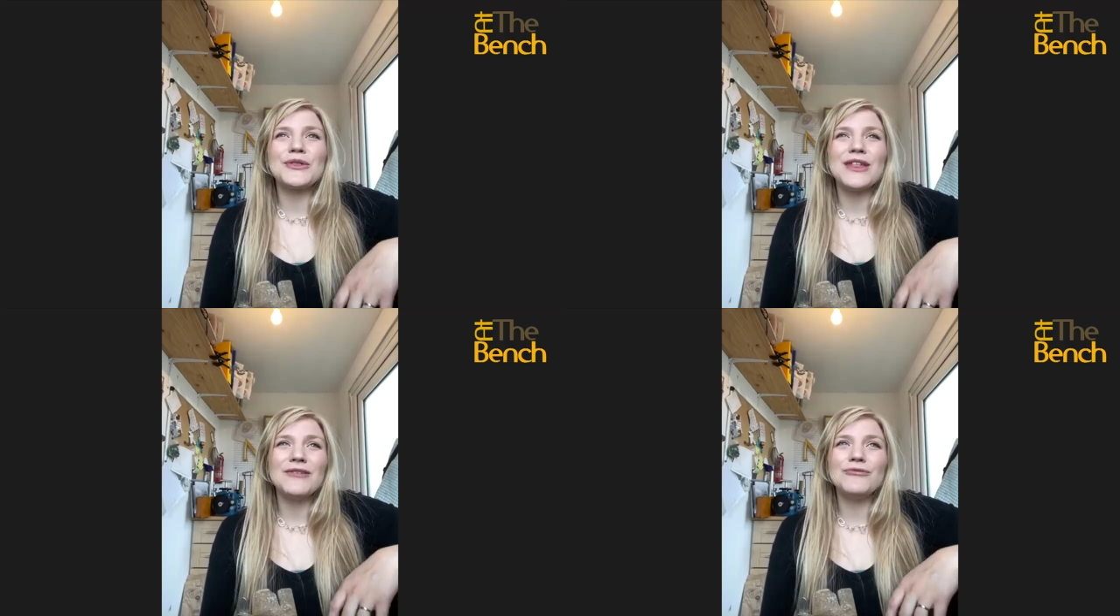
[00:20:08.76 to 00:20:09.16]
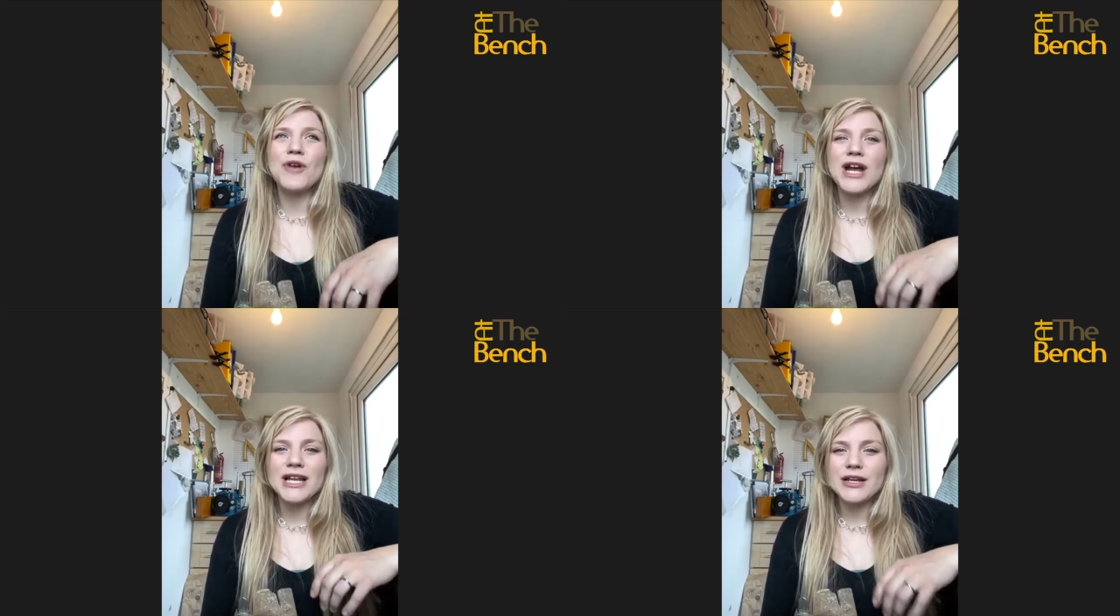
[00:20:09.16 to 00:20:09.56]
they
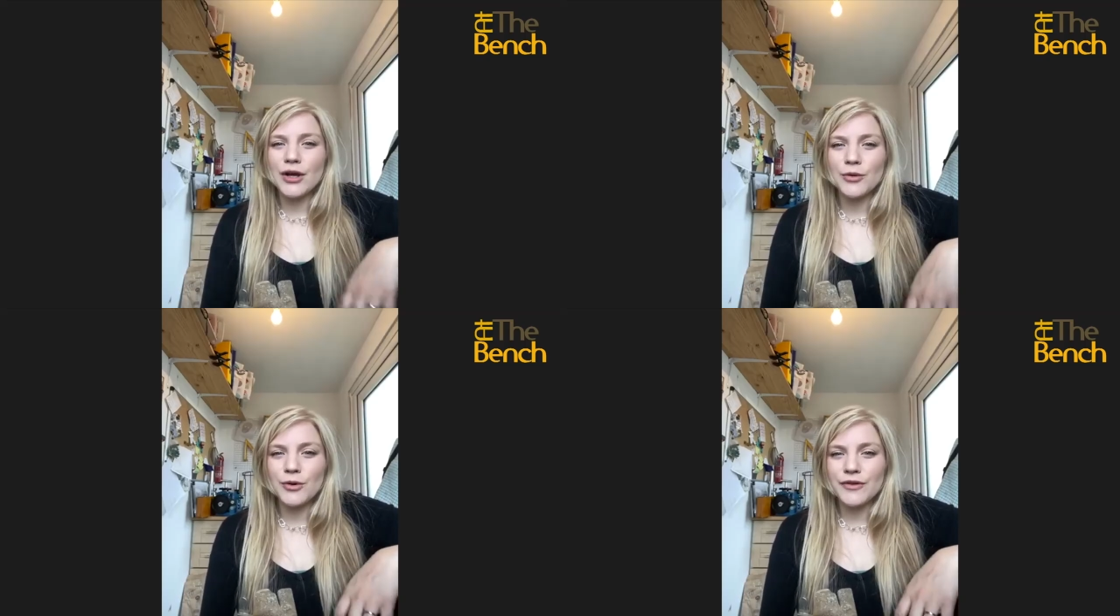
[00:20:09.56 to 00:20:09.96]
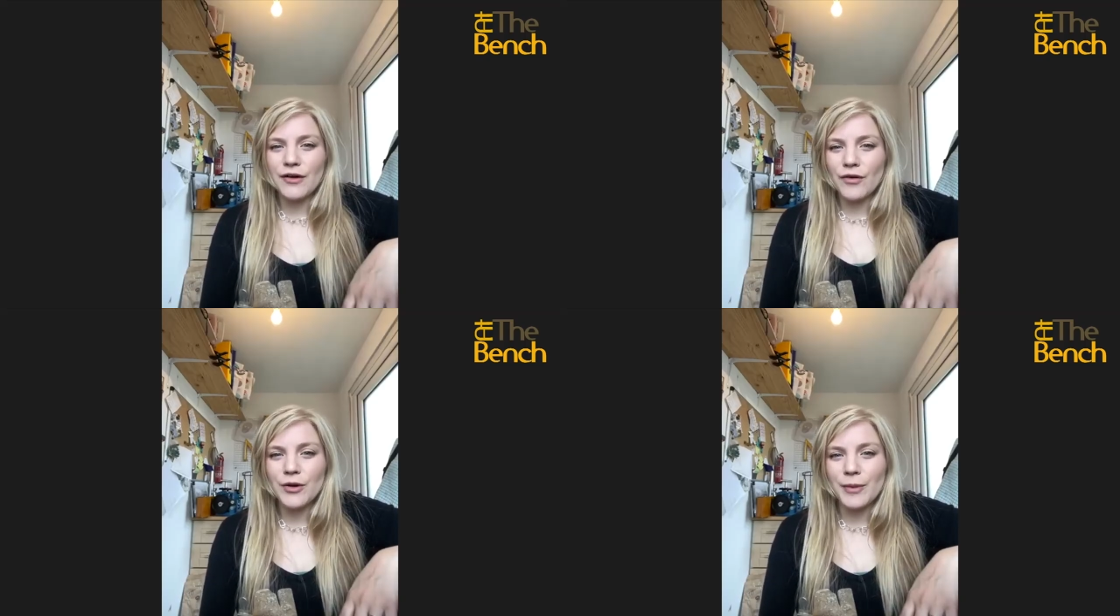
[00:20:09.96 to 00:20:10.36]
really know what
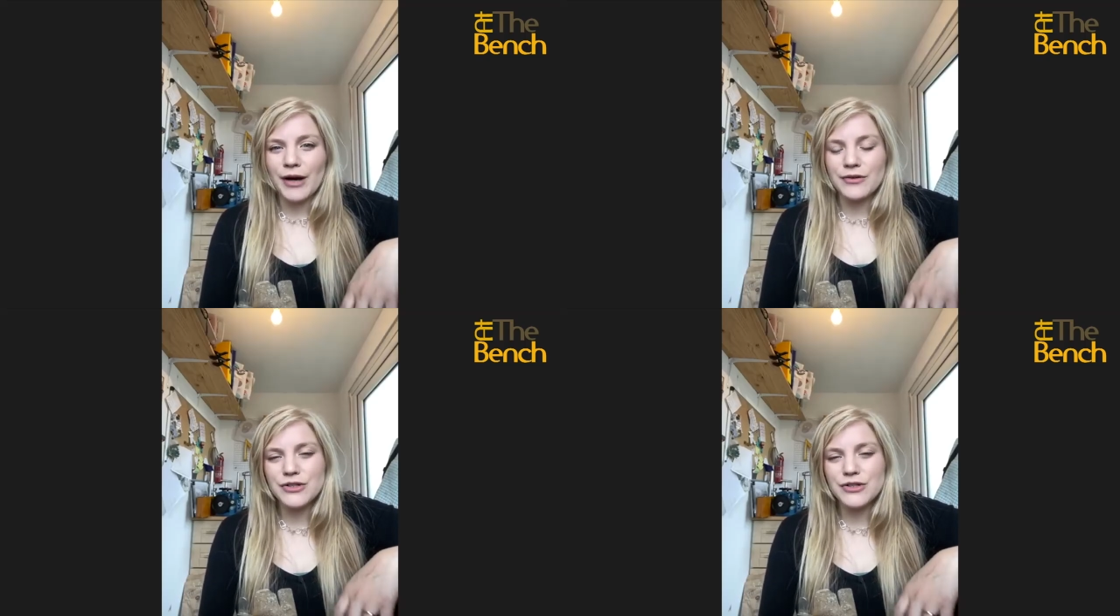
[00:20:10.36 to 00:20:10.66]
they're on about.